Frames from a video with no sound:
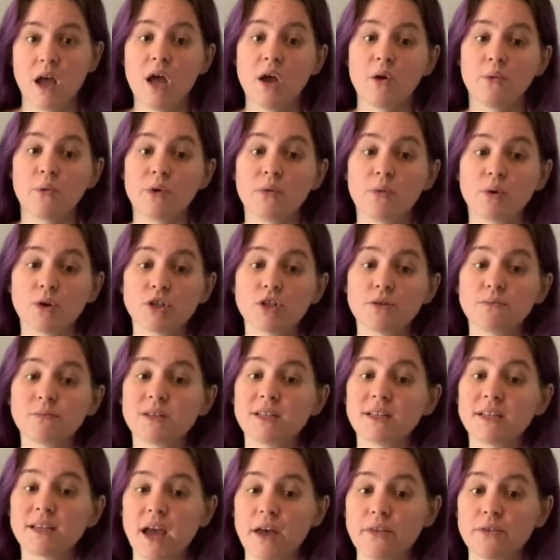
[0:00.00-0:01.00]
We worship
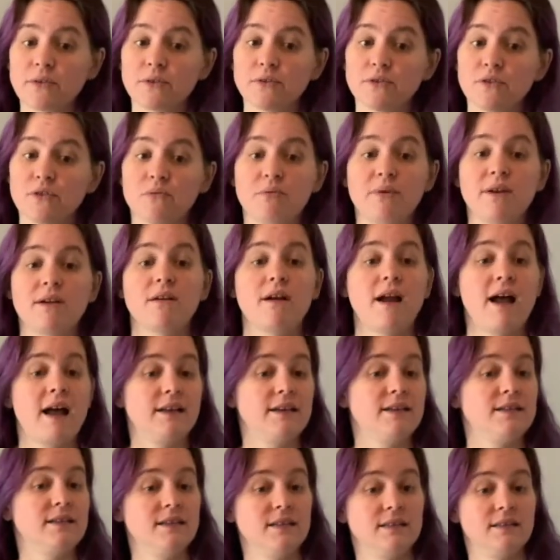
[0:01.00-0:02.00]
together, though we are at a
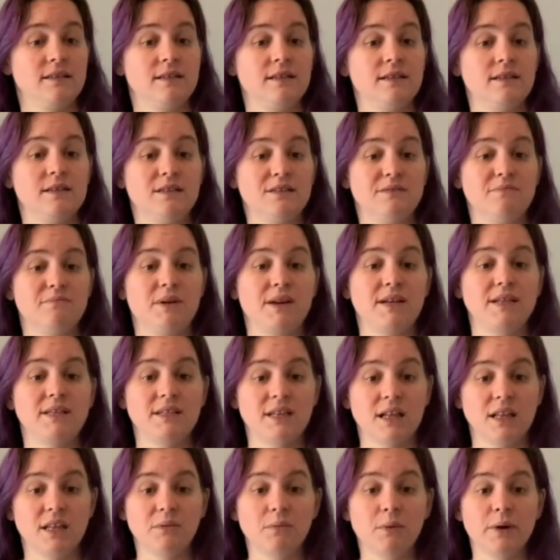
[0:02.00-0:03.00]
distance, by
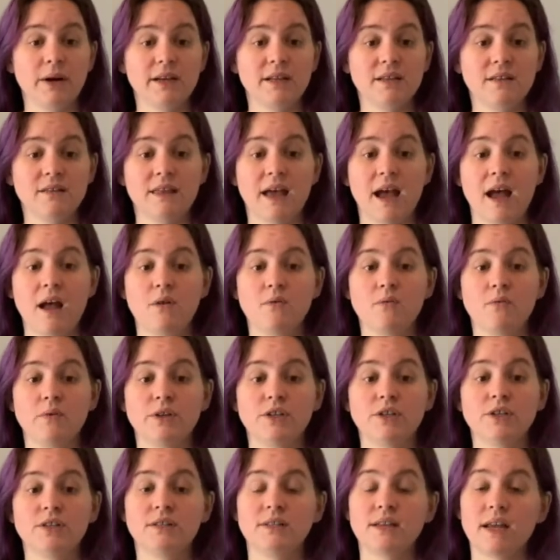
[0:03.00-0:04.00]
celebrating that which
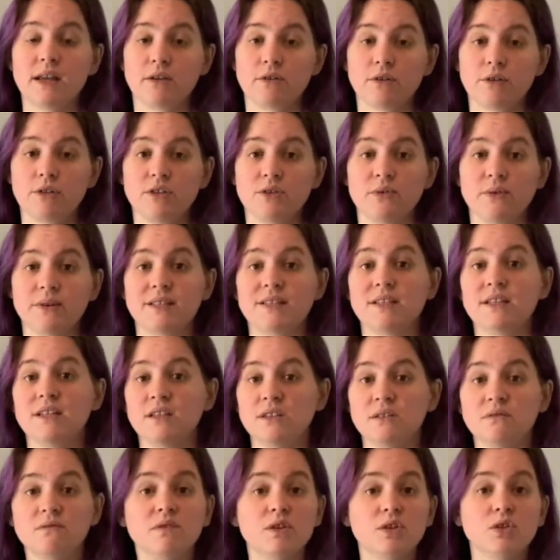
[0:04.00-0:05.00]
is sacred to us
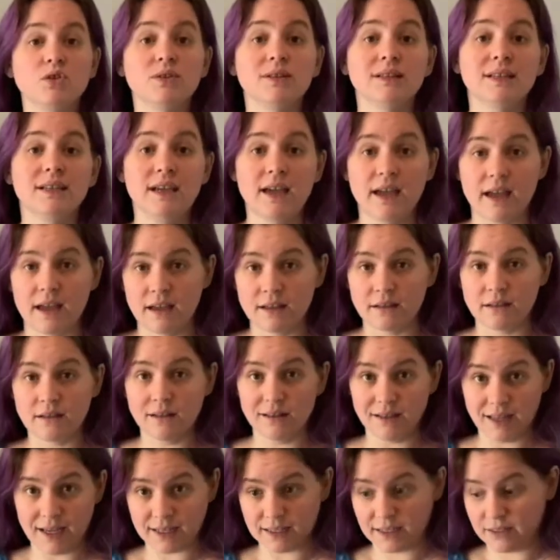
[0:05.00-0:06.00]
individually and
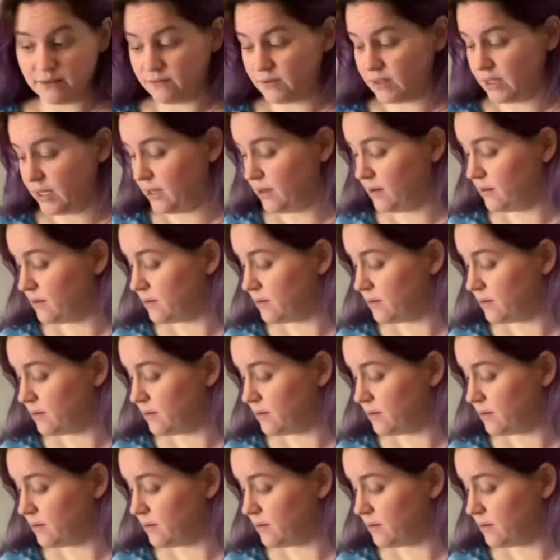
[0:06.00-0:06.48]
collectively.